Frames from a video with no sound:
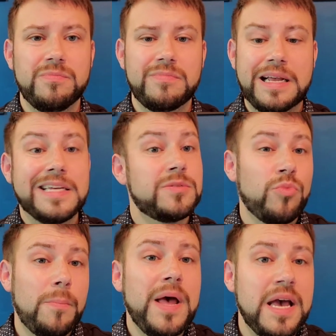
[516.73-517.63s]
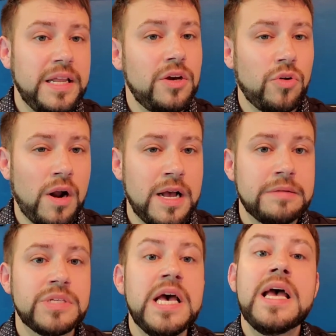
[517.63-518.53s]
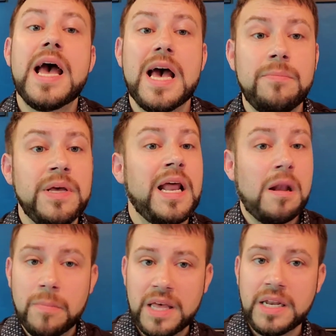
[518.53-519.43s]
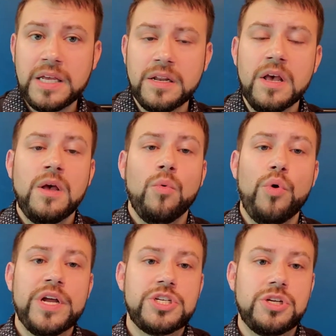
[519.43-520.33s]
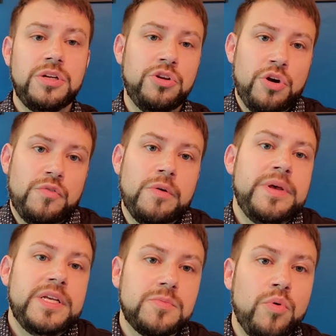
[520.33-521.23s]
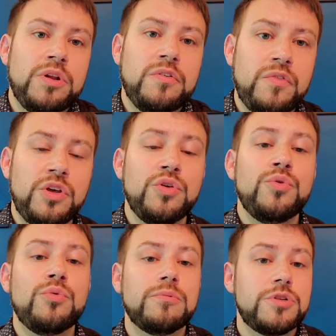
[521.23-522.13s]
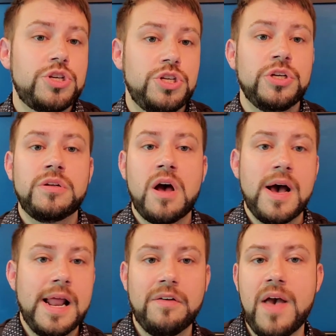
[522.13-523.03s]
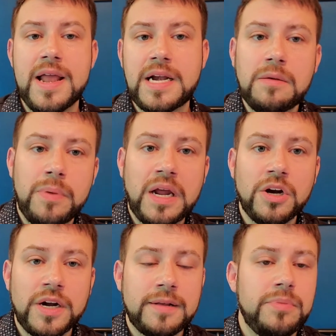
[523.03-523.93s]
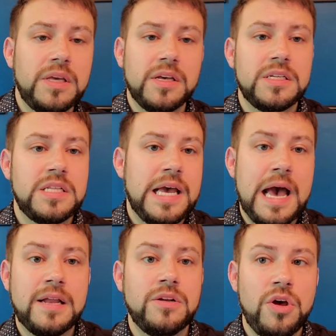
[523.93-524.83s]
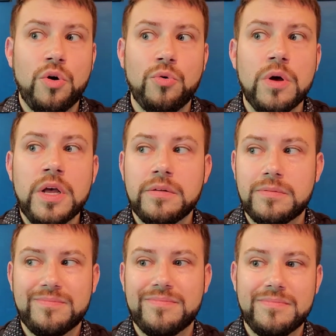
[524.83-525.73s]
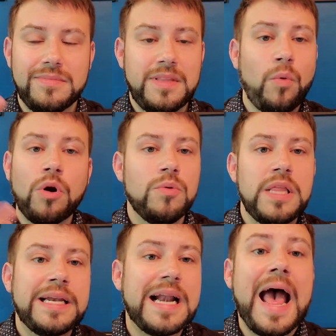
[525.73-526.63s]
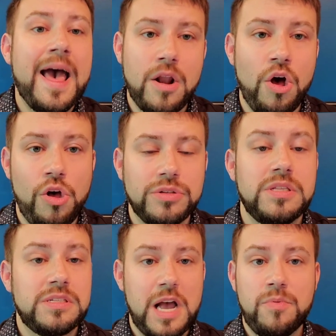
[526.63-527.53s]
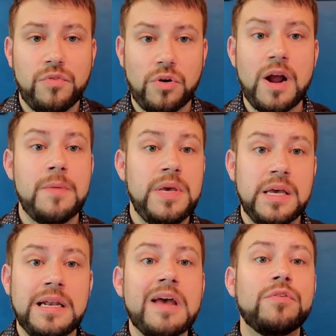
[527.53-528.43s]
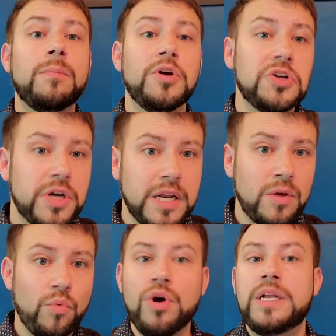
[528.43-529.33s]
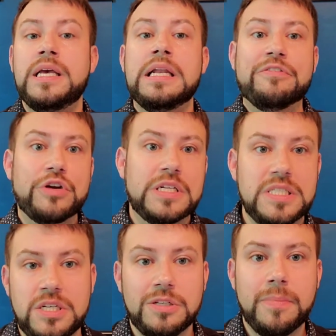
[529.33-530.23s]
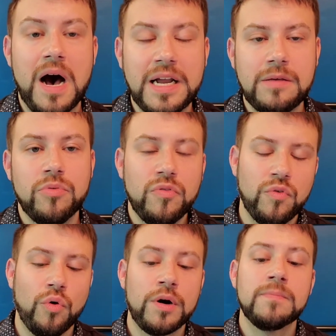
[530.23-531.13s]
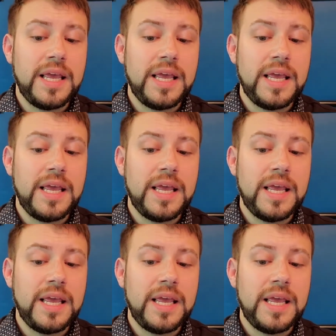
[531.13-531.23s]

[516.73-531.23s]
I guess, more petty crimes had been admitted, which, you know, from his point of view, should not have had any bearing because they weren't related at all to the type of crime. He had never murdered anyone. He had never concealed a body before.